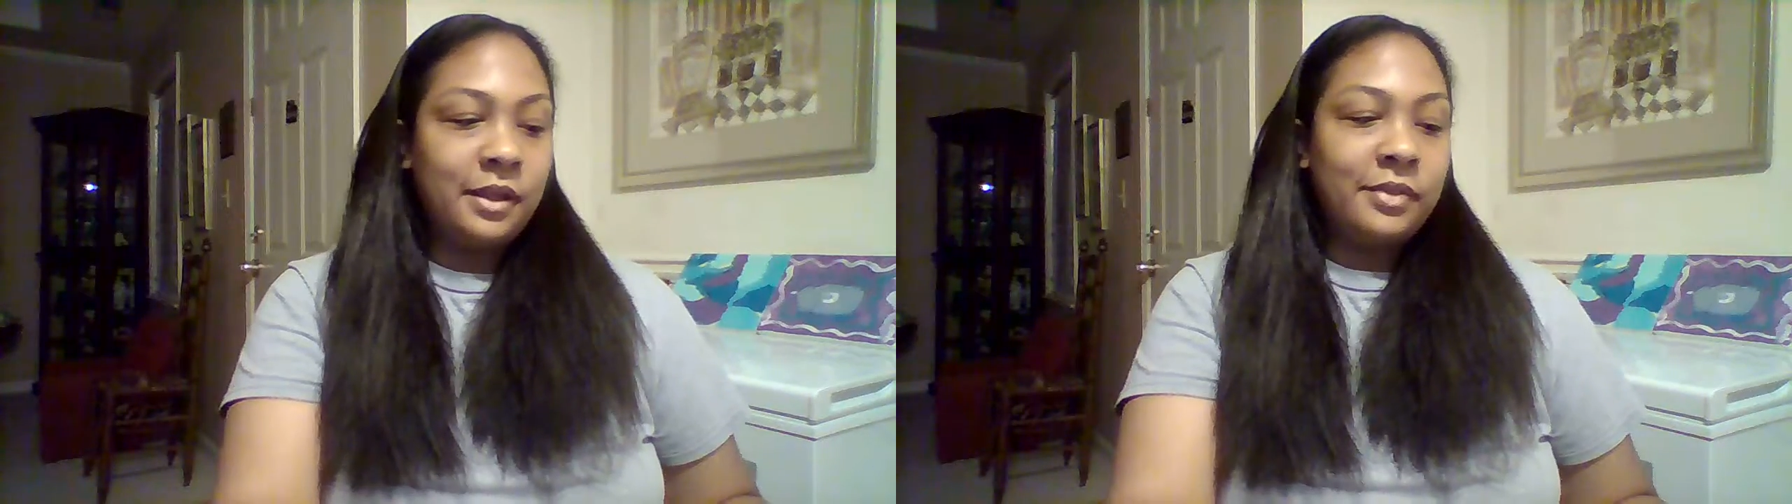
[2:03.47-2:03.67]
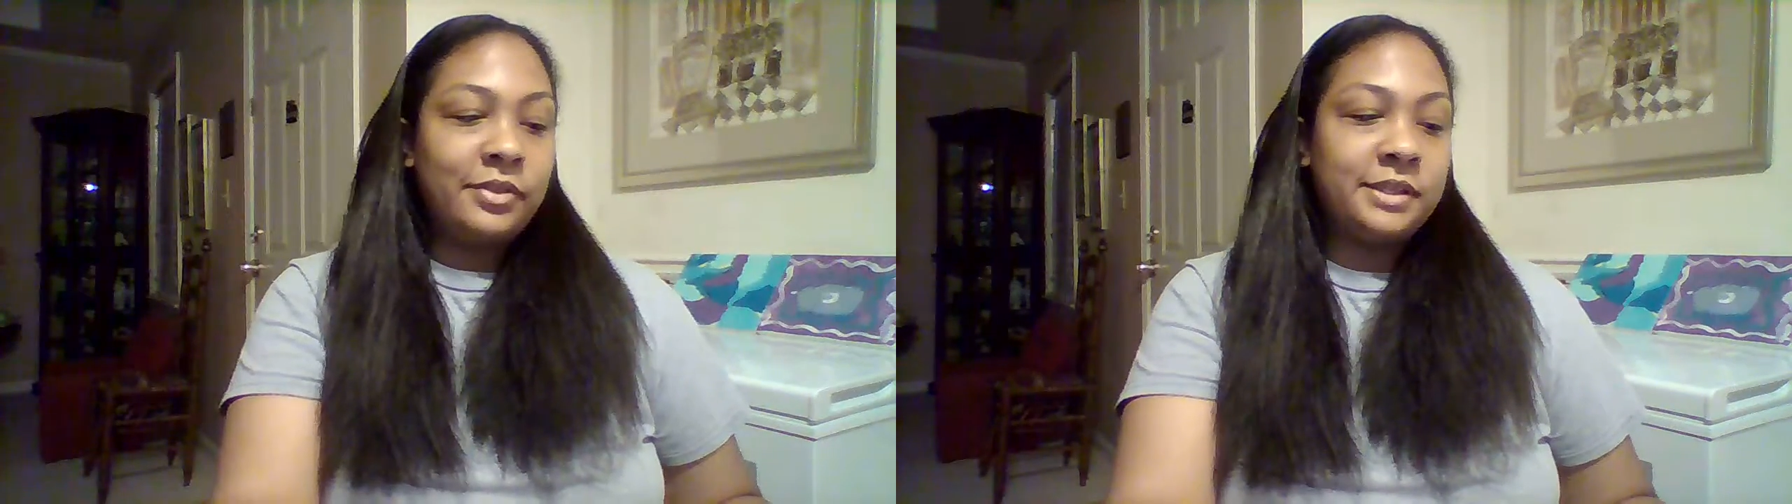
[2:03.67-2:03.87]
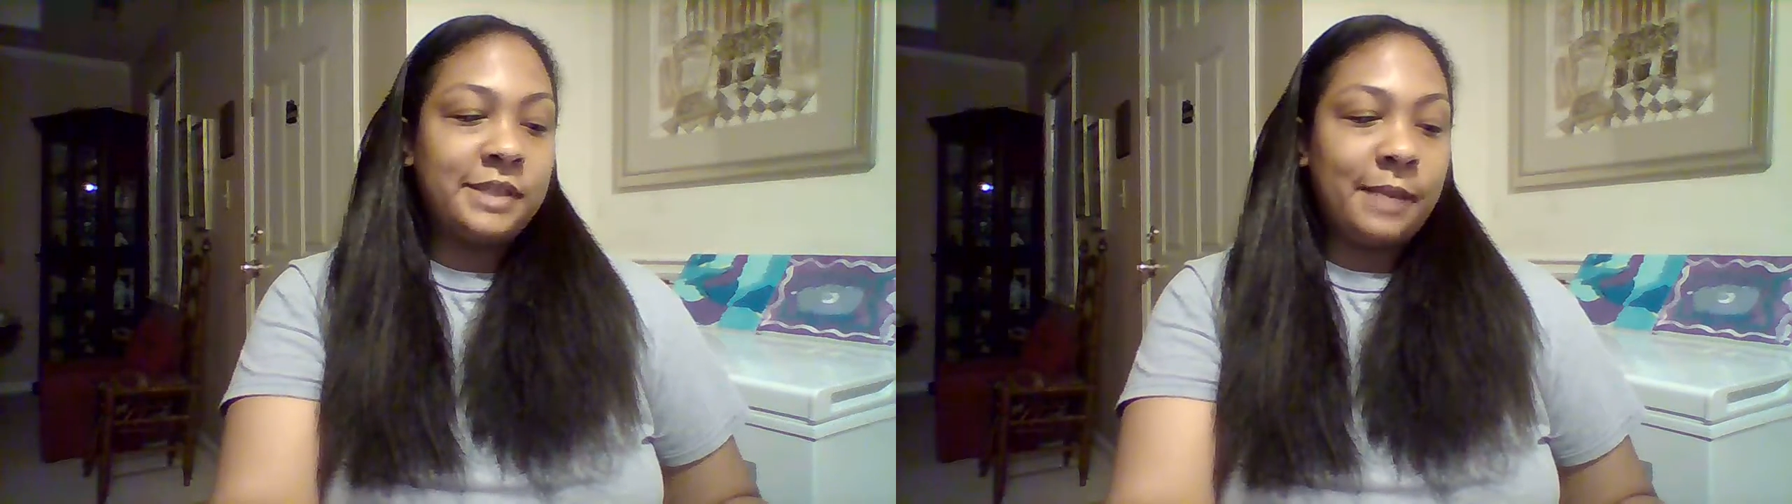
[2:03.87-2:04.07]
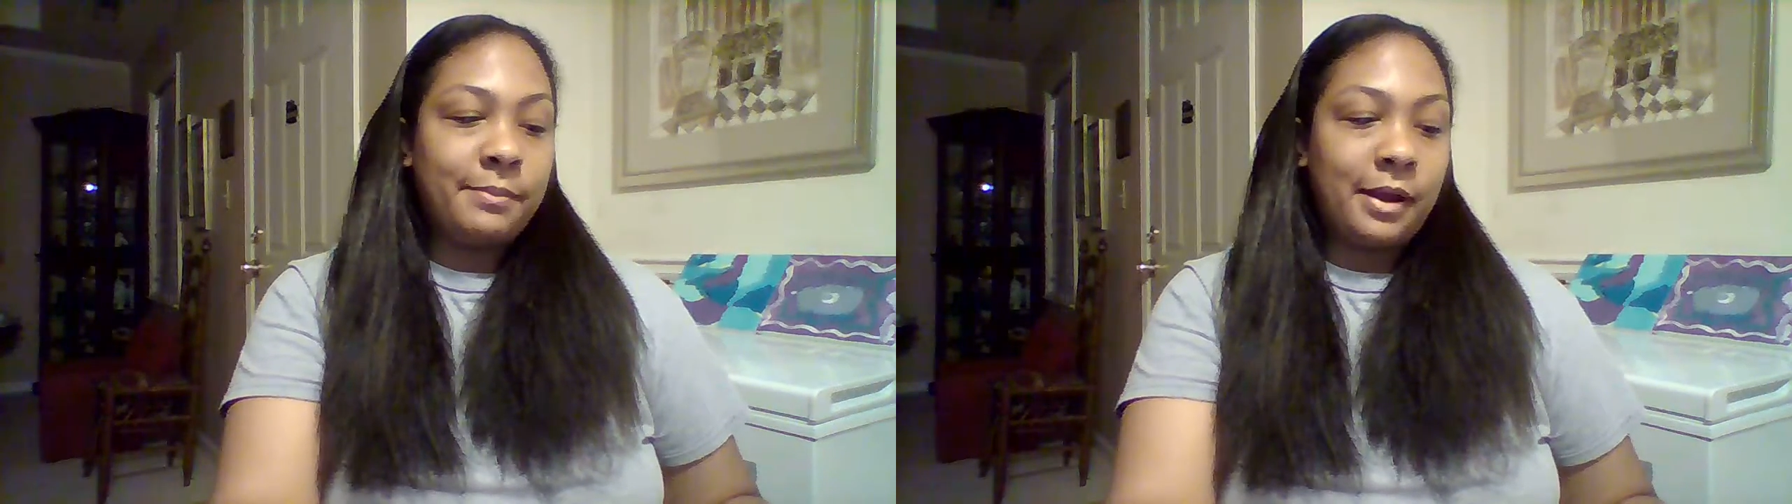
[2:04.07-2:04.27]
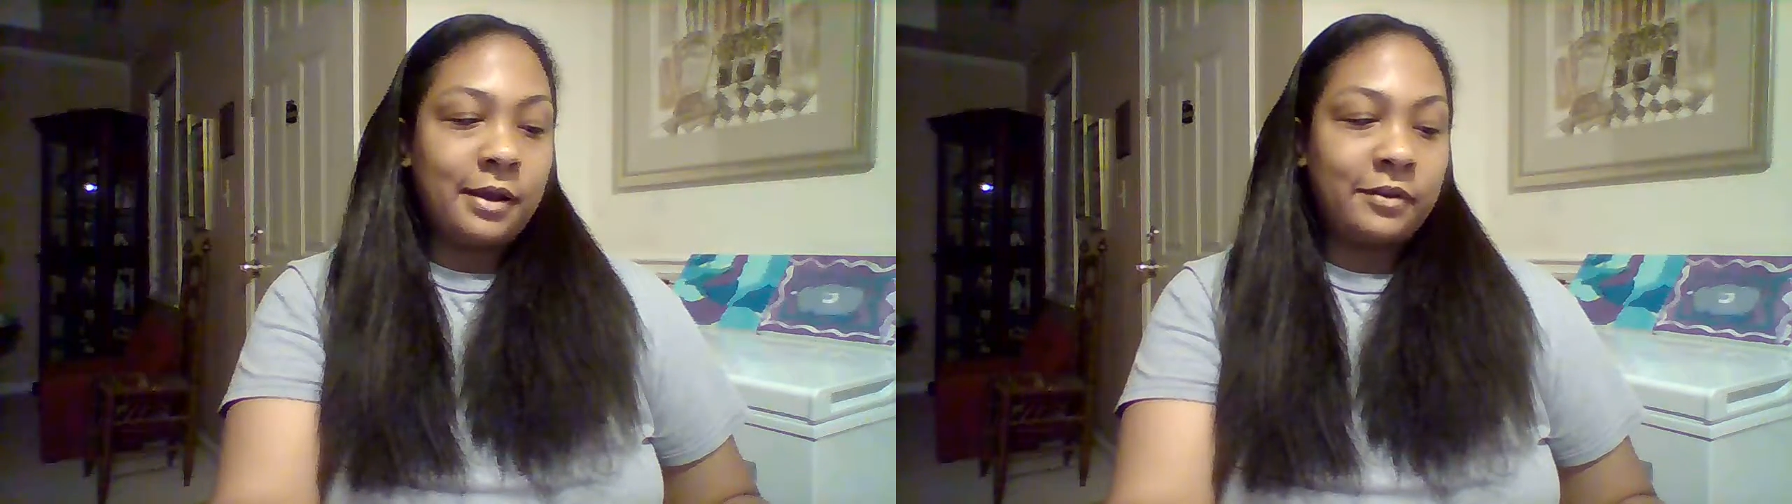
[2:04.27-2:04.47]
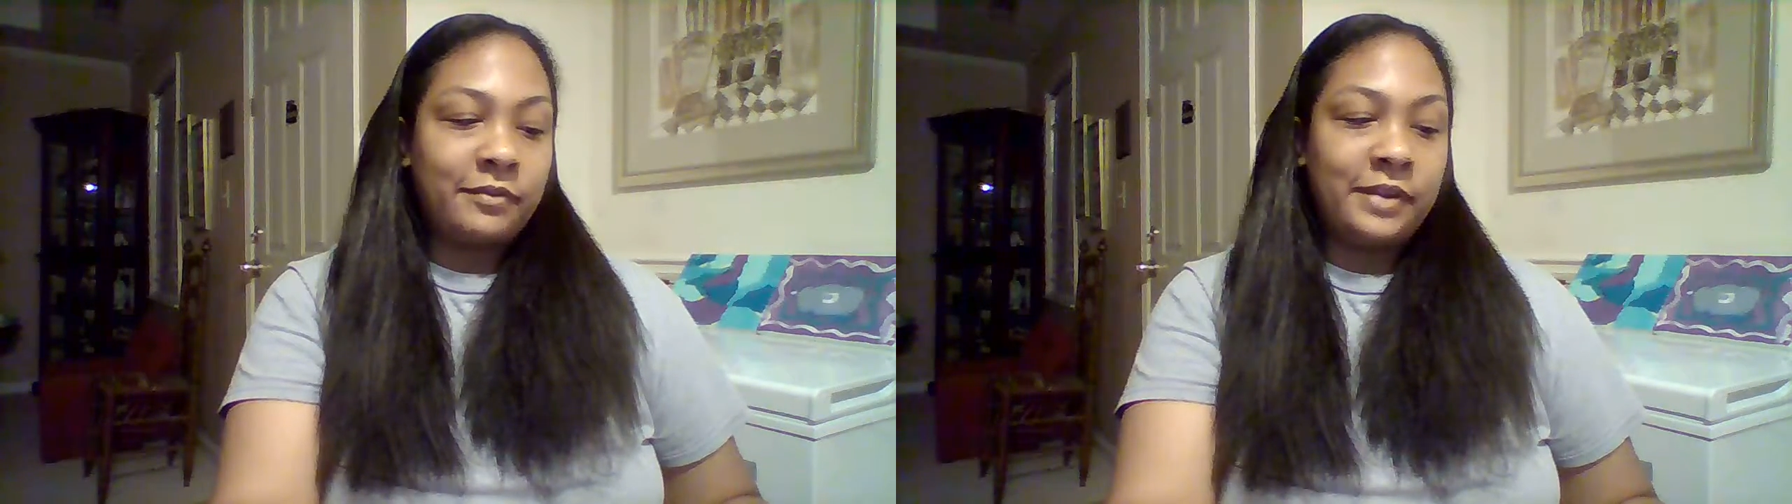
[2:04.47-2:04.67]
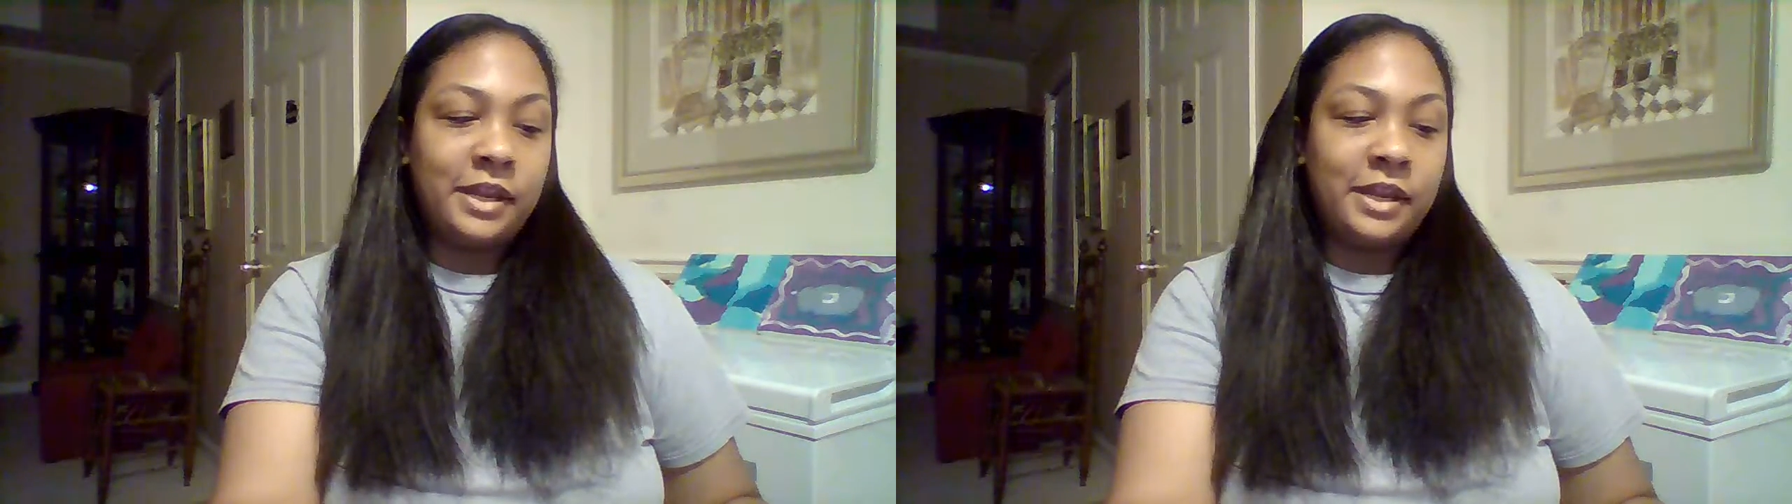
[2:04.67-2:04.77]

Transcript: The typography